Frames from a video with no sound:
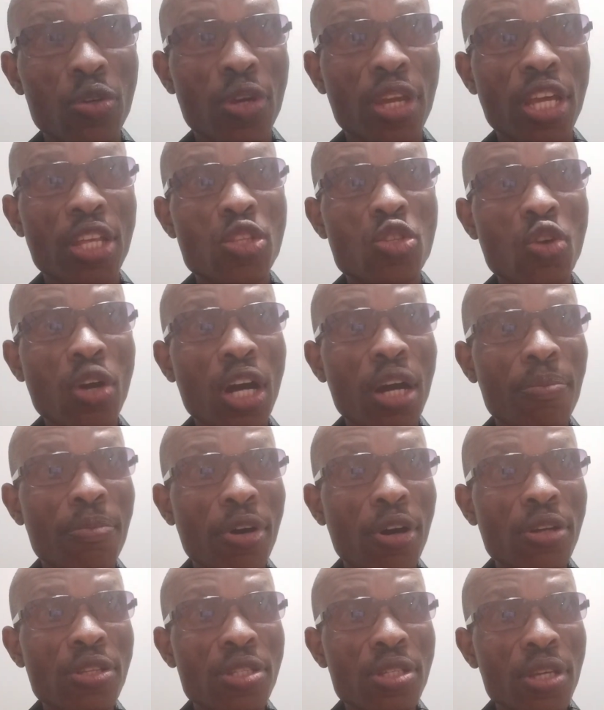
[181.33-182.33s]
You can talk
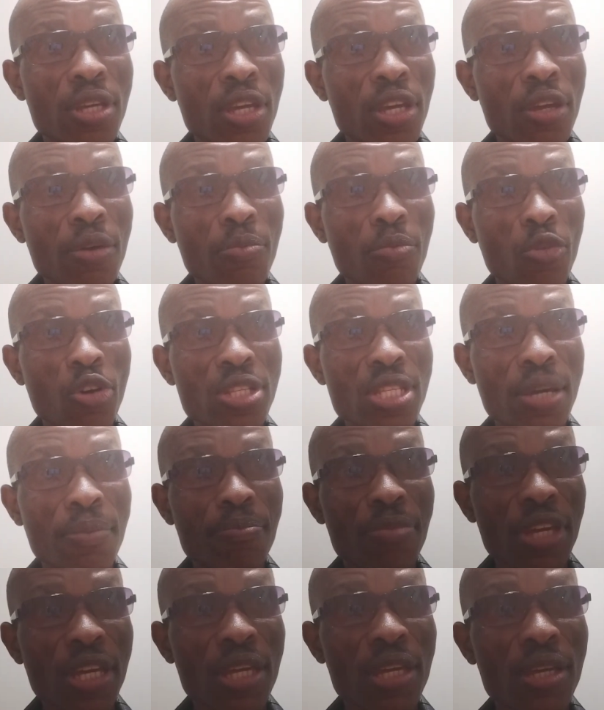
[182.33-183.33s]
about
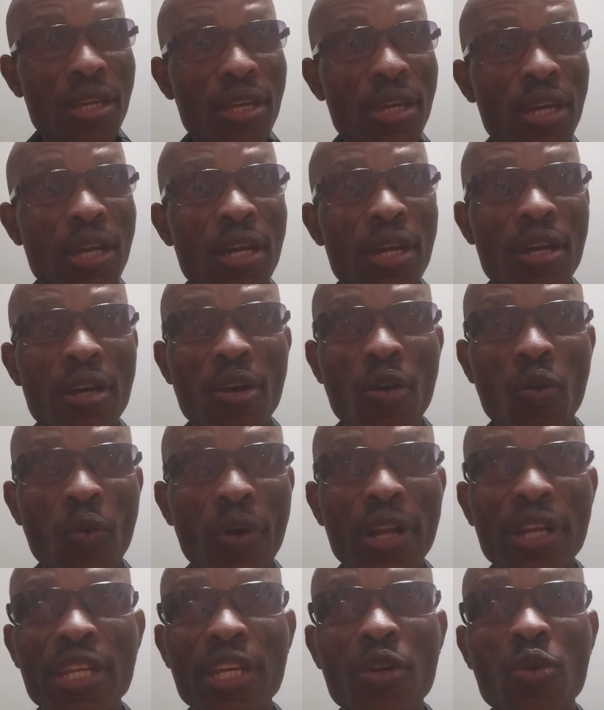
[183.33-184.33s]
Mozambique.
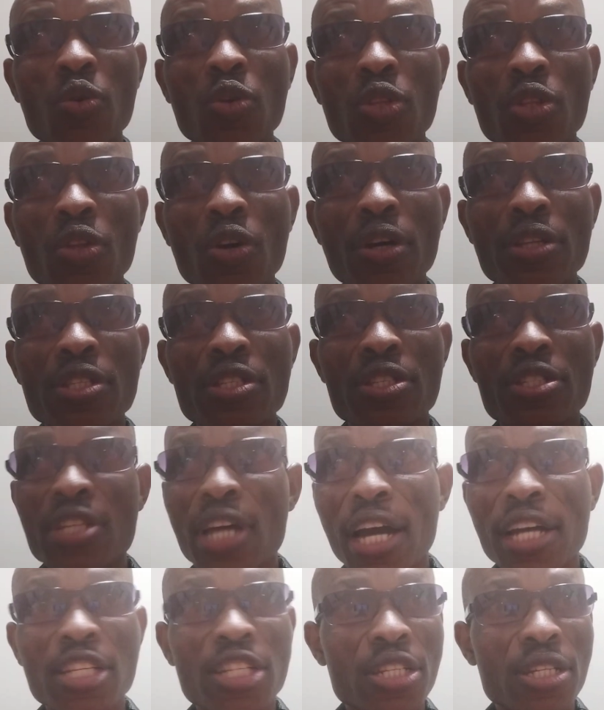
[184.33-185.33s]
Well, they could not
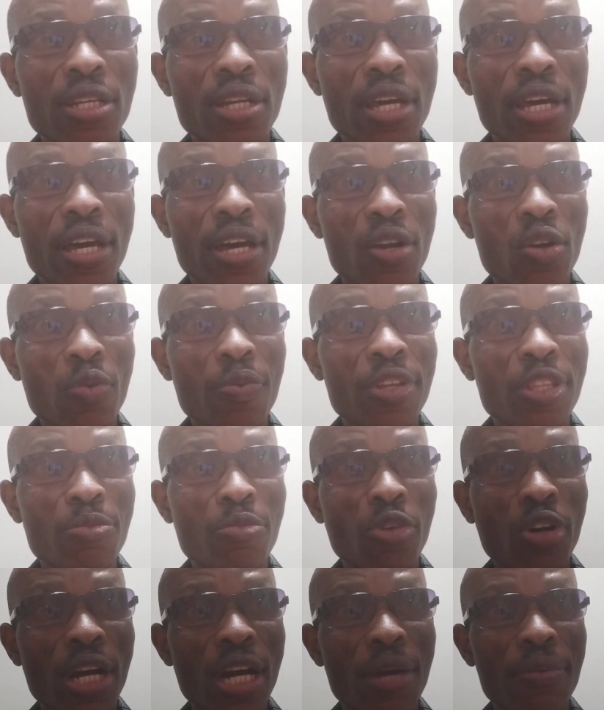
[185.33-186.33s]
touch Robert
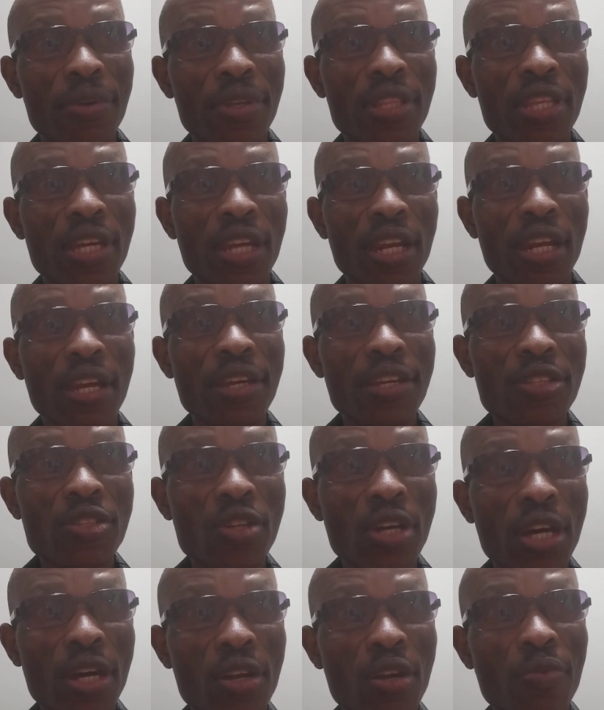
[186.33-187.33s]
Mugabe, the late
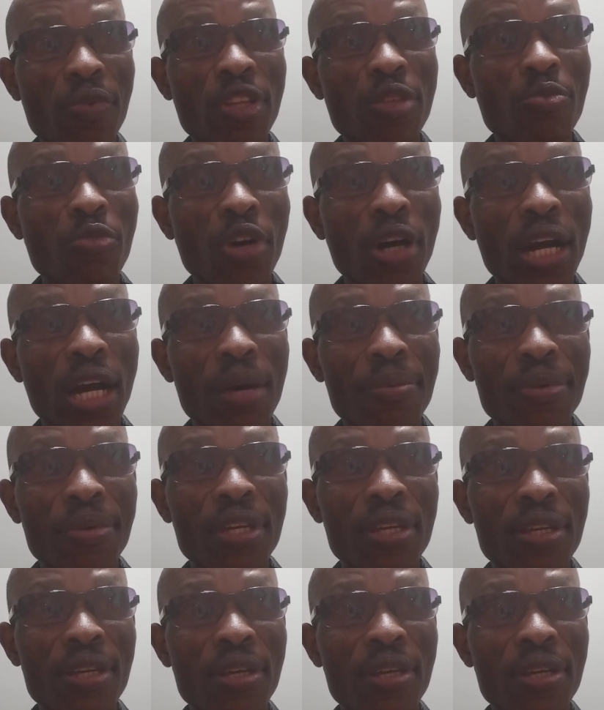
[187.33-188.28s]
Robert Mugabe.